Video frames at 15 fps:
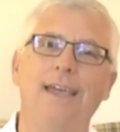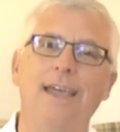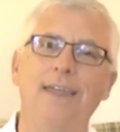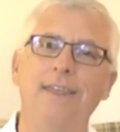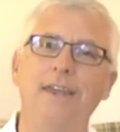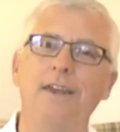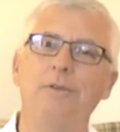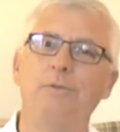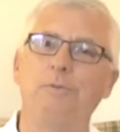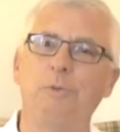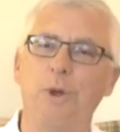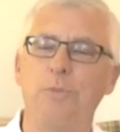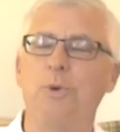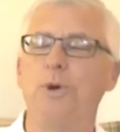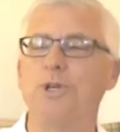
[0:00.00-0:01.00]
And then a, uh,
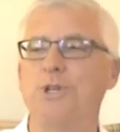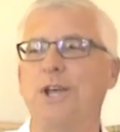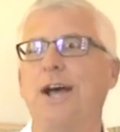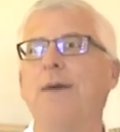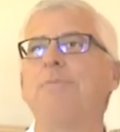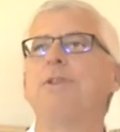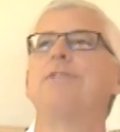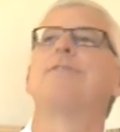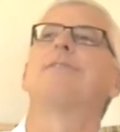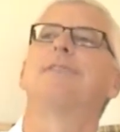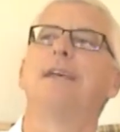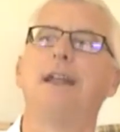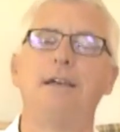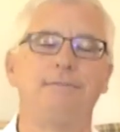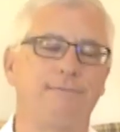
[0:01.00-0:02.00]
one more job that,
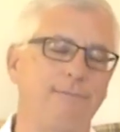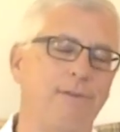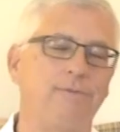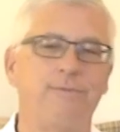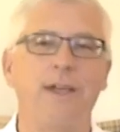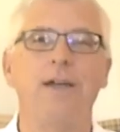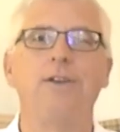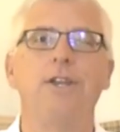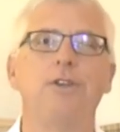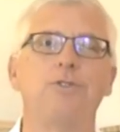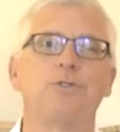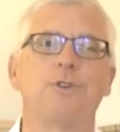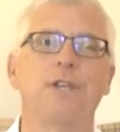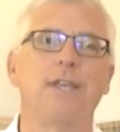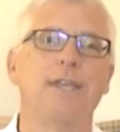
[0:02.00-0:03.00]
that I found
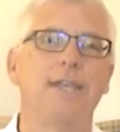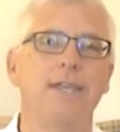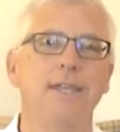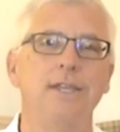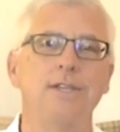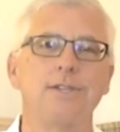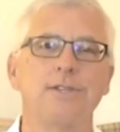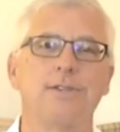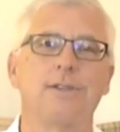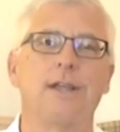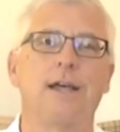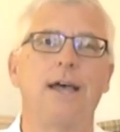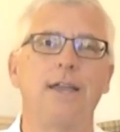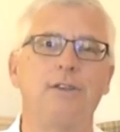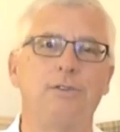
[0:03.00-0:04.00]
interesting is
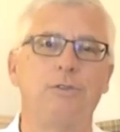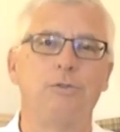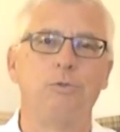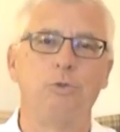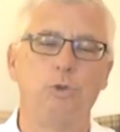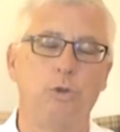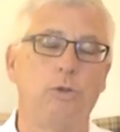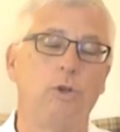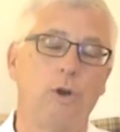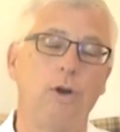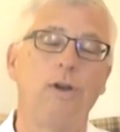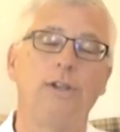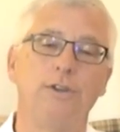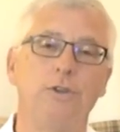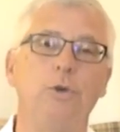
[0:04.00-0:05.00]
I
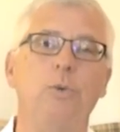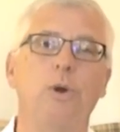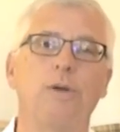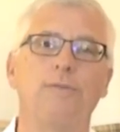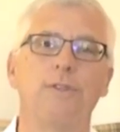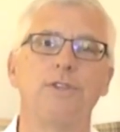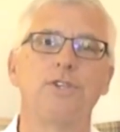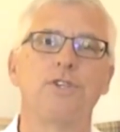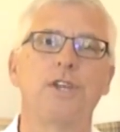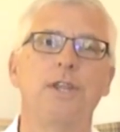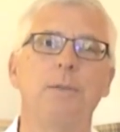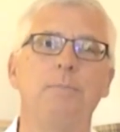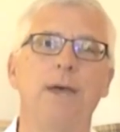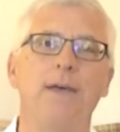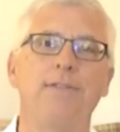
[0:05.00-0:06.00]
currently do work for the
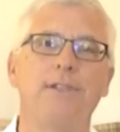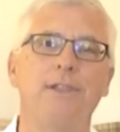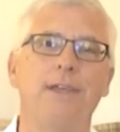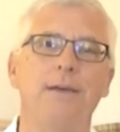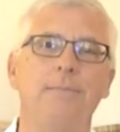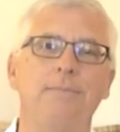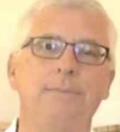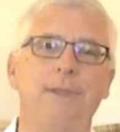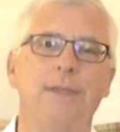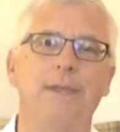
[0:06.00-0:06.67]
city of Bethlehem